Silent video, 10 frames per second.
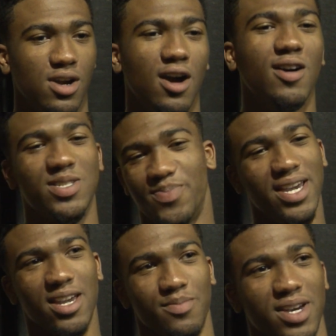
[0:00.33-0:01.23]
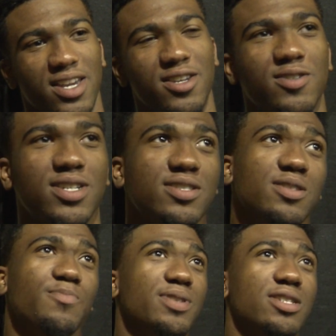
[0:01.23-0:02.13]
Oh, it's big, man. You know,
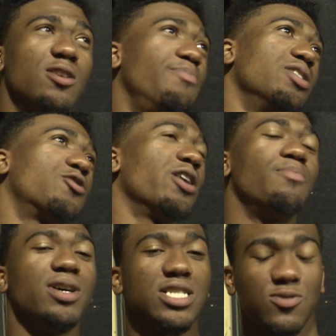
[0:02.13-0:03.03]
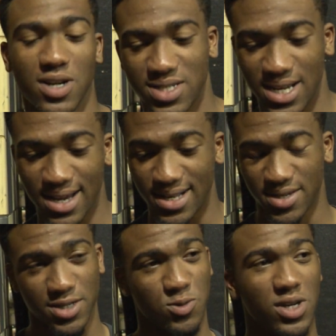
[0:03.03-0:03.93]
it's going to be a great buzz around
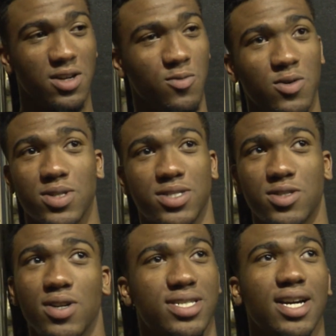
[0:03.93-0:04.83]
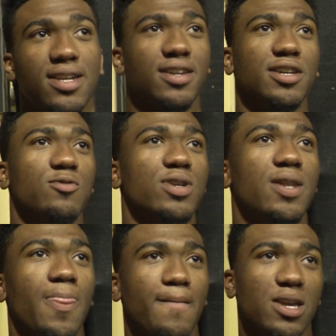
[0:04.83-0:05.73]
Tallahassee this week. We were so excited to get a win.
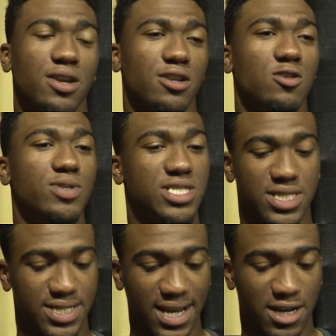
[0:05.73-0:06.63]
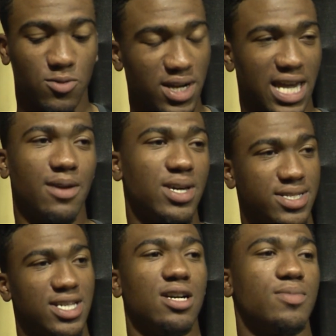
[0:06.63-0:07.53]
You know, we just taking it one game at a
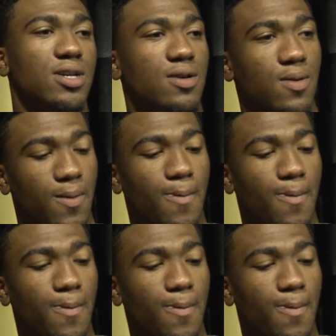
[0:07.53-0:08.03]
time now.